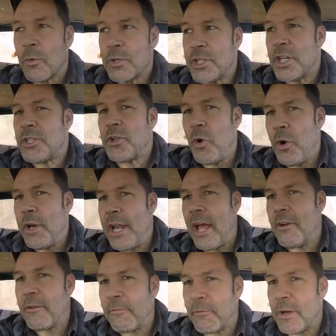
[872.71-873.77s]
We're just going
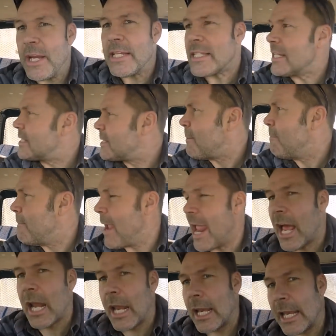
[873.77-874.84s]
down to Friesen's to
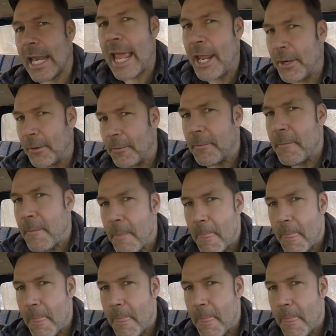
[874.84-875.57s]
mail a letter.